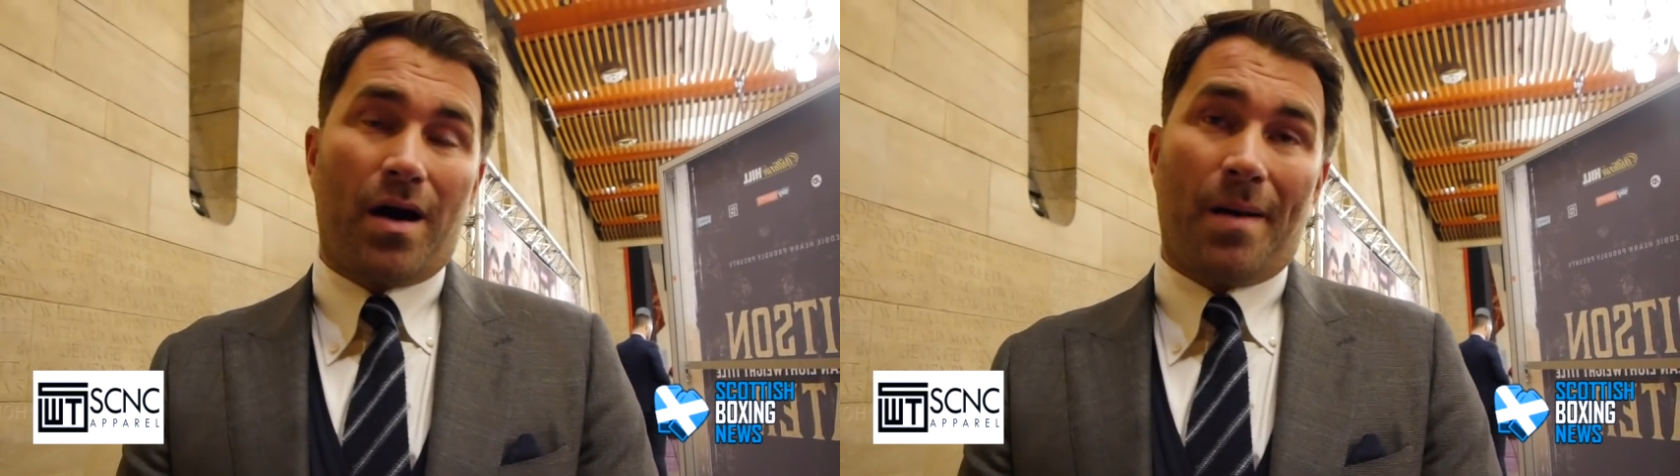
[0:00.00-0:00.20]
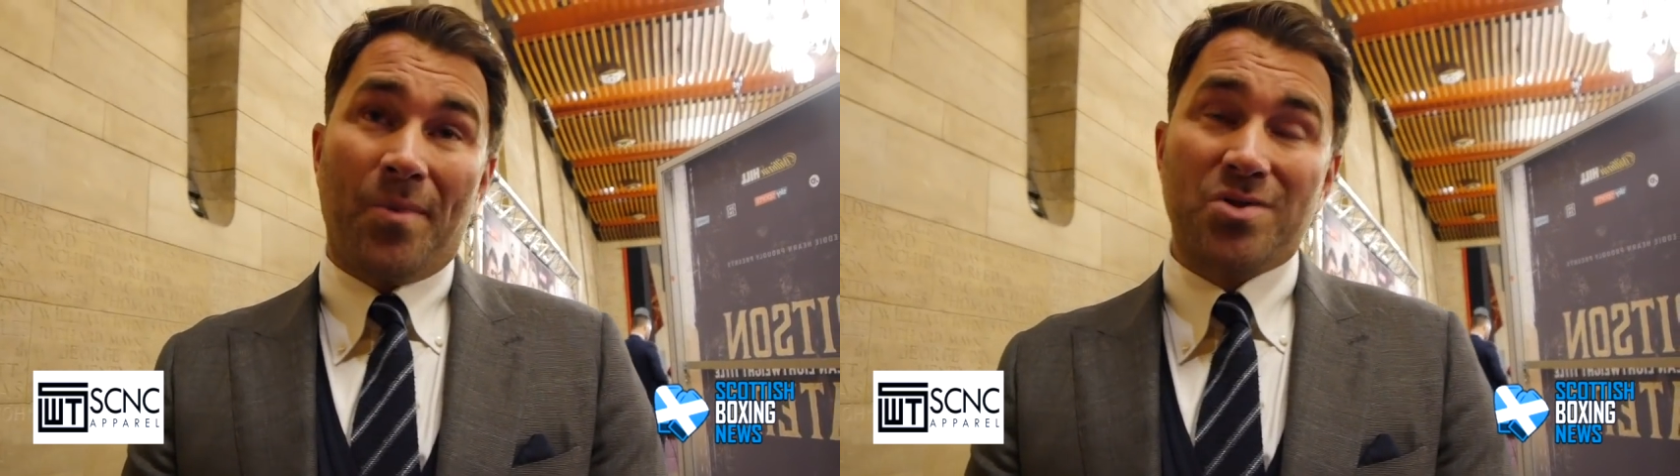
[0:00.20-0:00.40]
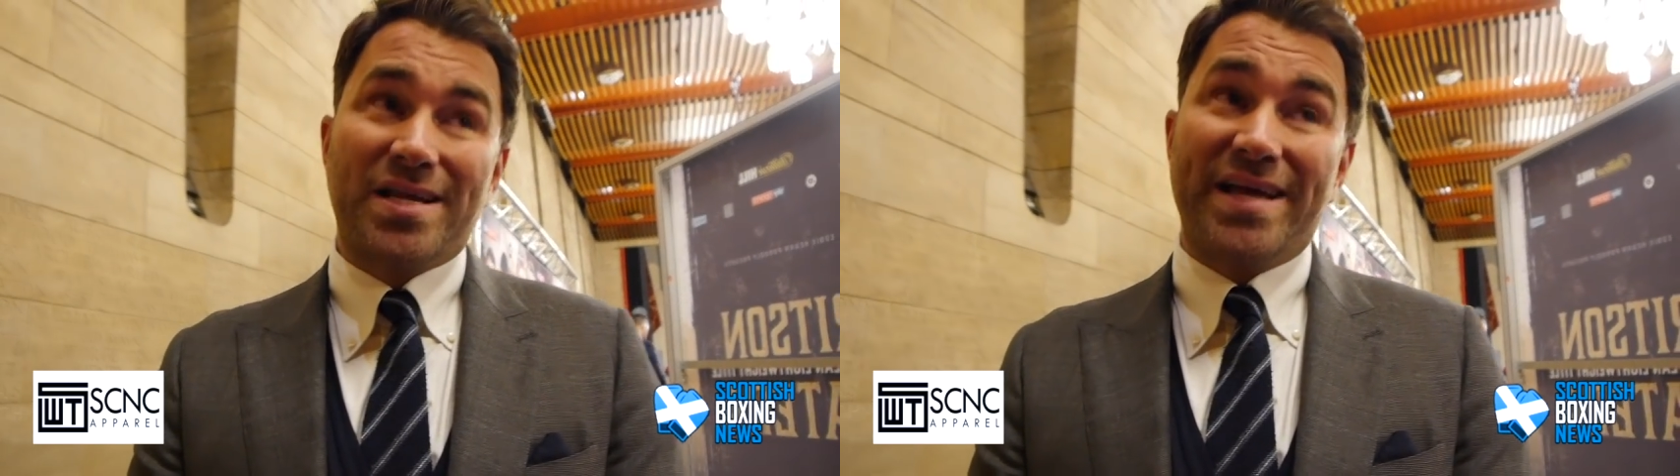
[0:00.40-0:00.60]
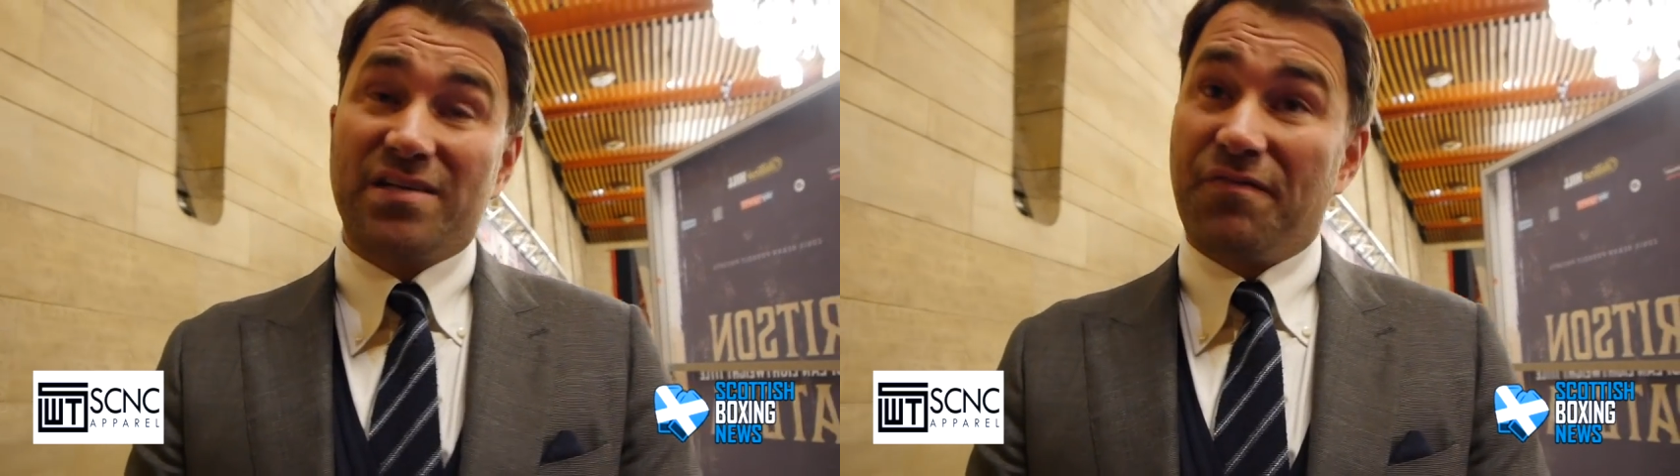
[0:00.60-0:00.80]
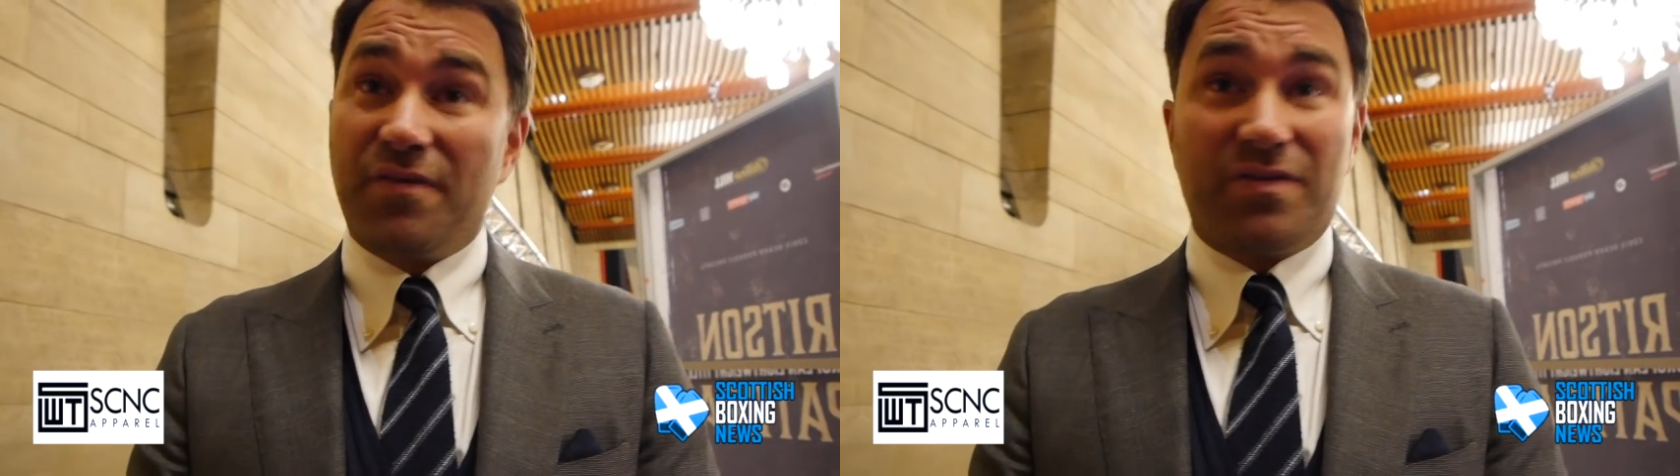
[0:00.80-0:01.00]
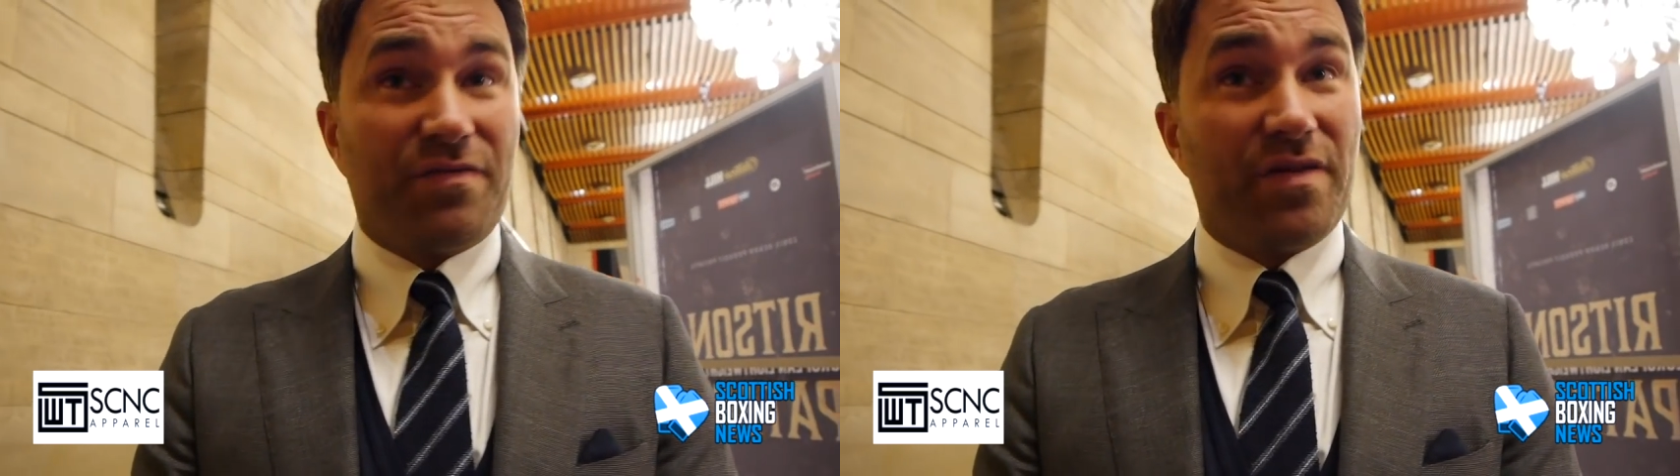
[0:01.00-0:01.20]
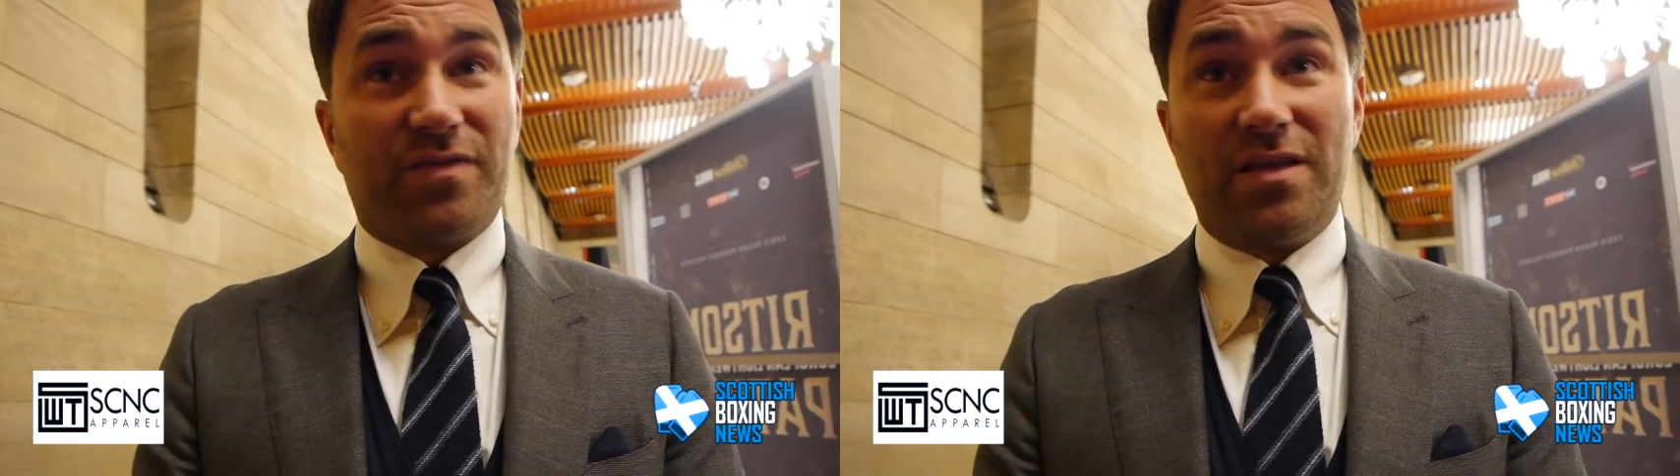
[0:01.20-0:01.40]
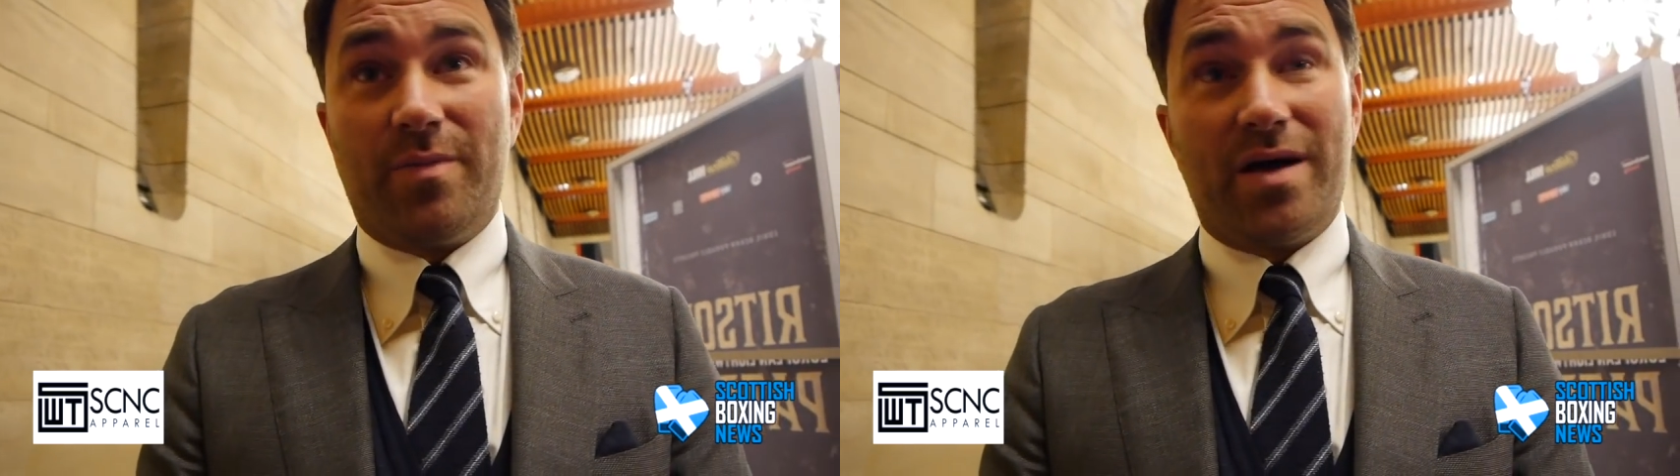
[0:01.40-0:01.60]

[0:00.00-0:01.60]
I'm not saying it's a 50 50,